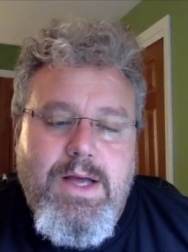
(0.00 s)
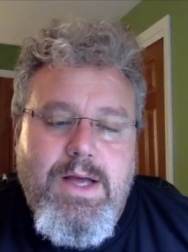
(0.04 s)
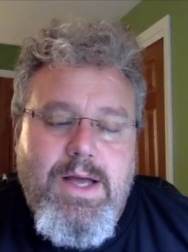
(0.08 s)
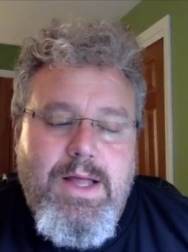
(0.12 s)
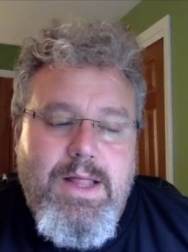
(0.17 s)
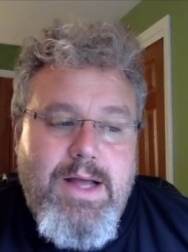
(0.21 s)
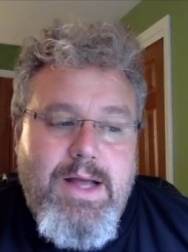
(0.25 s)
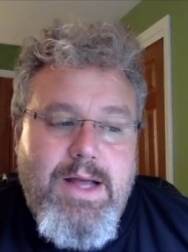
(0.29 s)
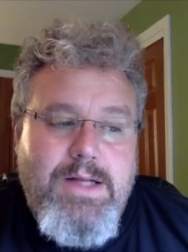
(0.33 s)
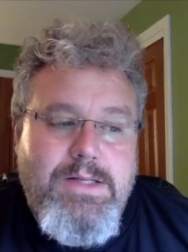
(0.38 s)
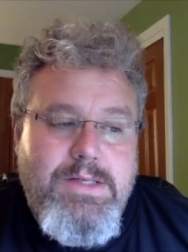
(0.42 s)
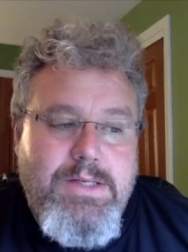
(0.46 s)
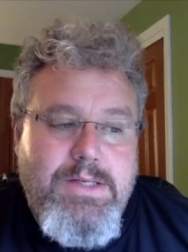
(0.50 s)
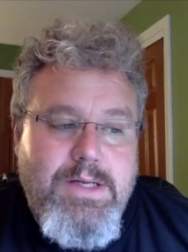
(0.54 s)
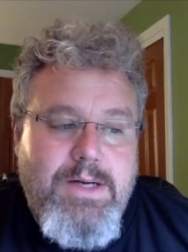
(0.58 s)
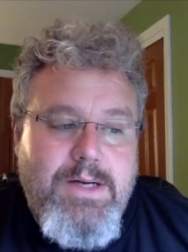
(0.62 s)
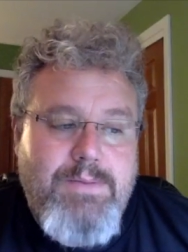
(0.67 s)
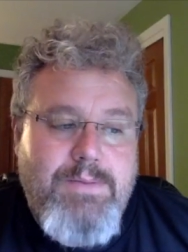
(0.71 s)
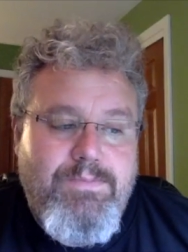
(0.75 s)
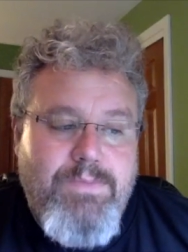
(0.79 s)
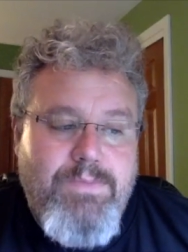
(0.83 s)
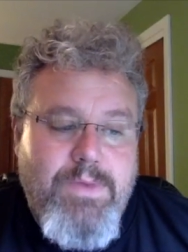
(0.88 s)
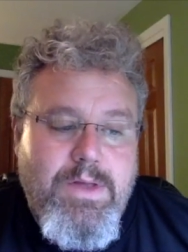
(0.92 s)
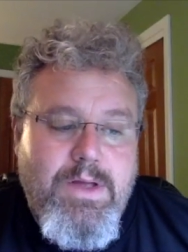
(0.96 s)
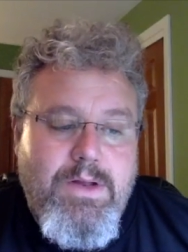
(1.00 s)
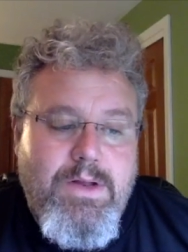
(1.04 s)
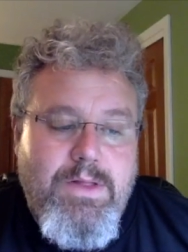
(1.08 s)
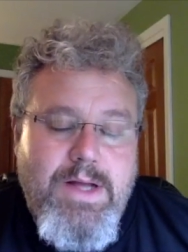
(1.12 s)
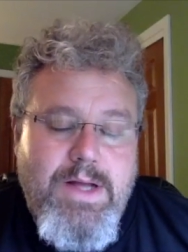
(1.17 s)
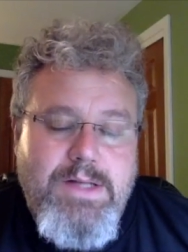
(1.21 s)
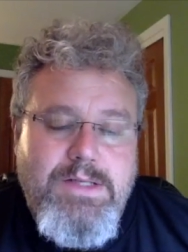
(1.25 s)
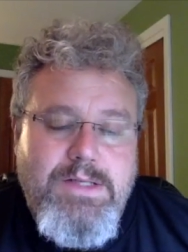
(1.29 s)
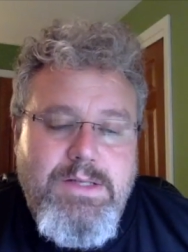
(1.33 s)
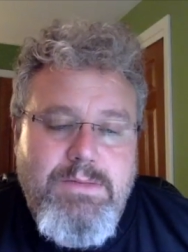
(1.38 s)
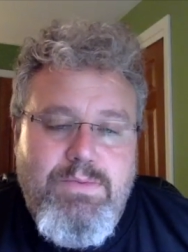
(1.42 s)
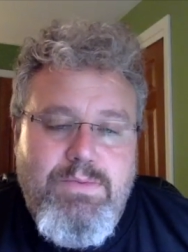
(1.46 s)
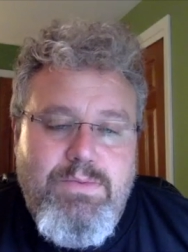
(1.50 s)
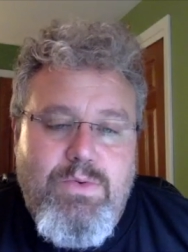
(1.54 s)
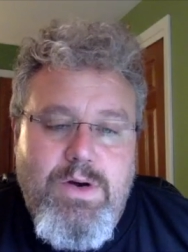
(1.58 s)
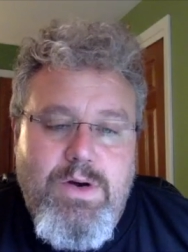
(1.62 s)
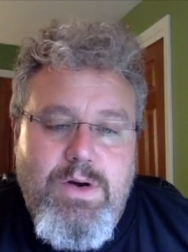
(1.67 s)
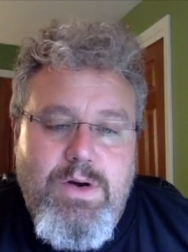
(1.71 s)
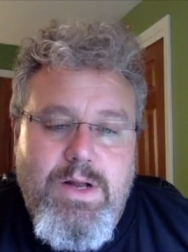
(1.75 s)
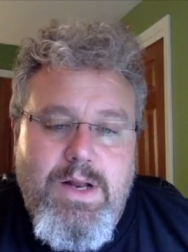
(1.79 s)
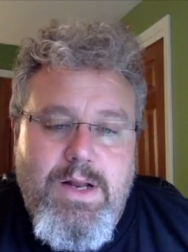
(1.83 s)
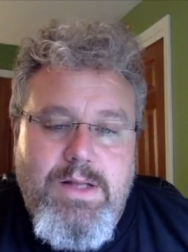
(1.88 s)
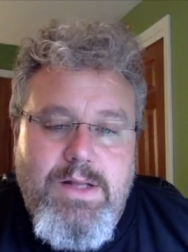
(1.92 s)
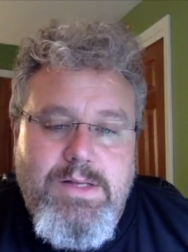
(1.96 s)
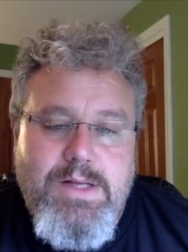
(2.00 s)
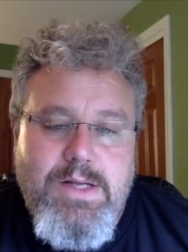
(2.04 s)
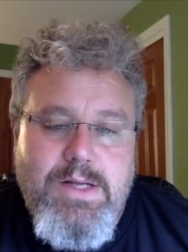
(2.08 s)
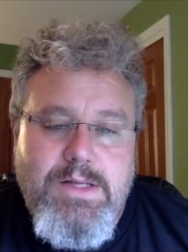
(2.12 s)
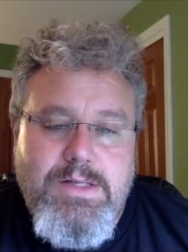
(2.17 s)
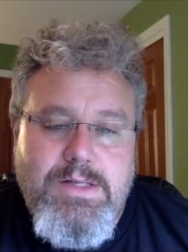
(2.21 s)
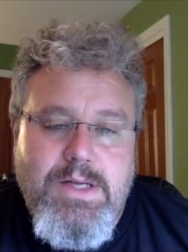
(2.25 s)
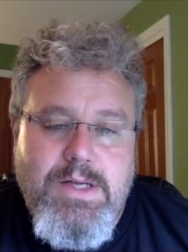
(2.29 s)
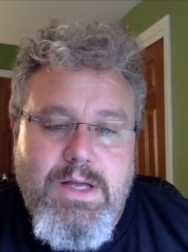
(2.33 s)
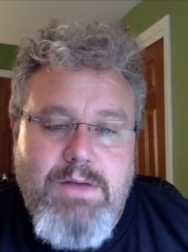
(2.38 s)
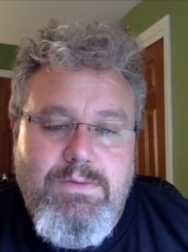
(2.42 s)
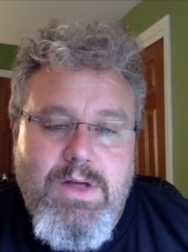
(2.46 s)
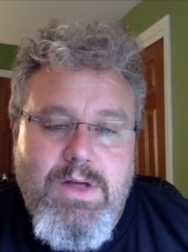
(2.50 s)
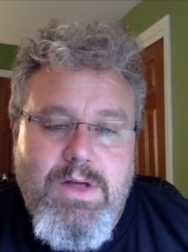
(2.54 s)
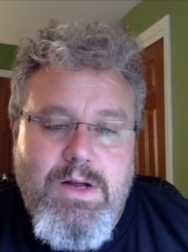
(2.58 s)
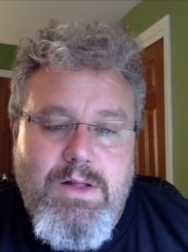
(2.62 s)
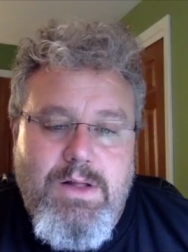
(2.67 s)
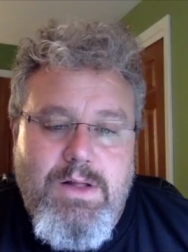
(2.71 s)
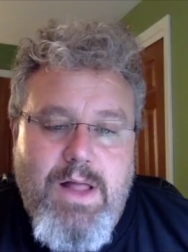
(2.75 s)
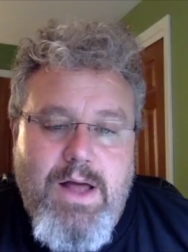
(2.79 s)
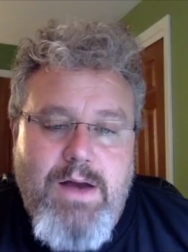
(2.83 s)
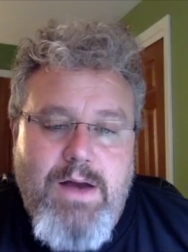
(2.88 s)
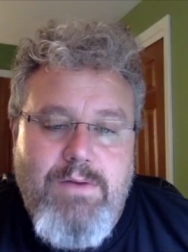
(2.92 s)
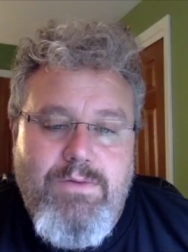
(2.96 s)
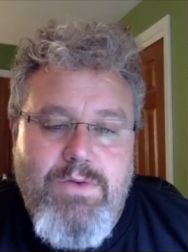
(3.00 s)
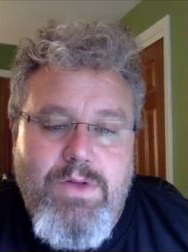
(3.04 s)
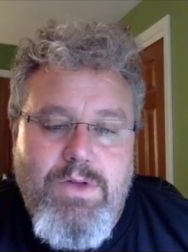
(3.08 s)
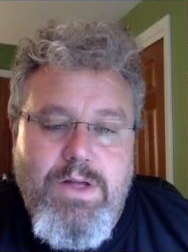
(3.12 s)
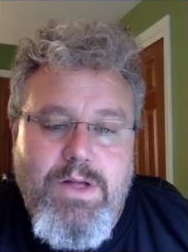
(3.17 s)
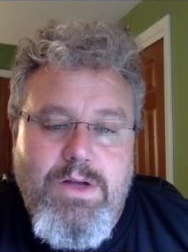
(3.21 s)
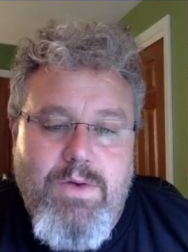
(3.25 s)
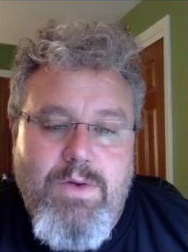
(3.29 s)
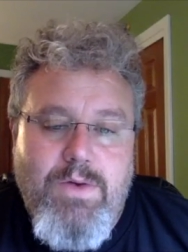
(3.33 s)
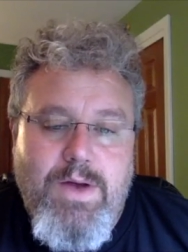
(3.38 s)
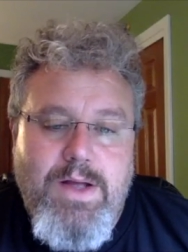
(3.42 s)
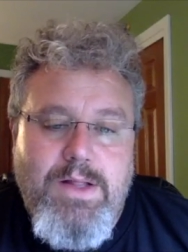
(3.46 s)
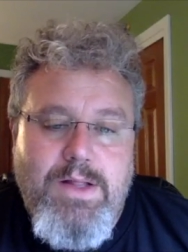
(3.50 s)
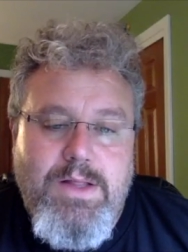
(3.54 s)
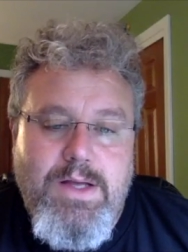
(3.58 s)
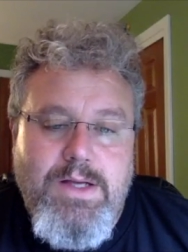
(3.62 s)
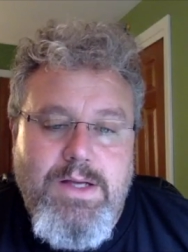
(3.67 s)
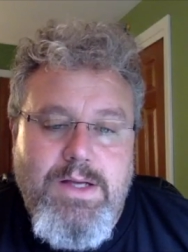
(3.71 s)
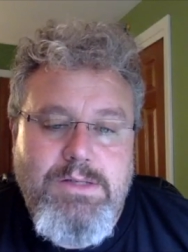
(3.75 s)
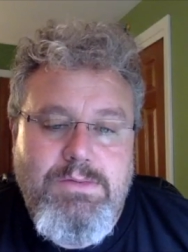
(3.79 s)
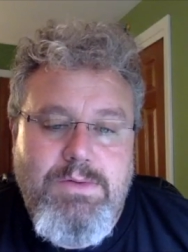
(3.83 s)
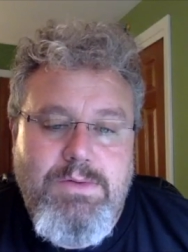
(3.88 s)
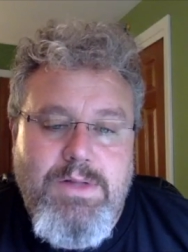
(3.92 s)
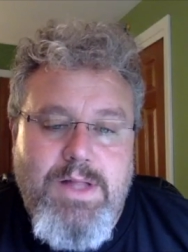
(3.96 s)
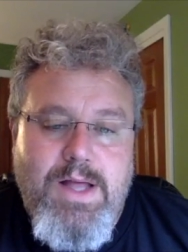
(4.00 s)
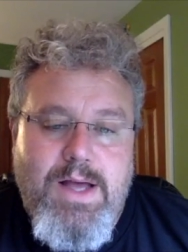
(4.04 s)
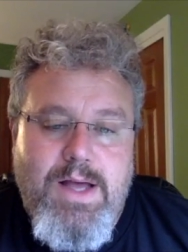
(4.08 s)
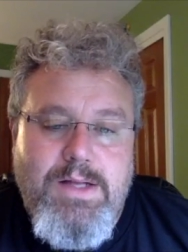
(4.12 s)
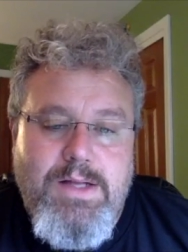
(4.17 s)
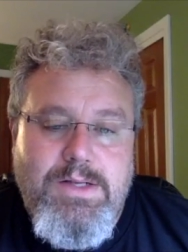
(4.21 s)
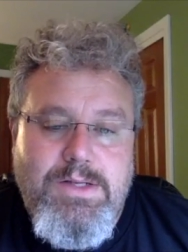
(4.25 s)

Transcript: And that's important. And it sounds like you've done a lot of really great things with that.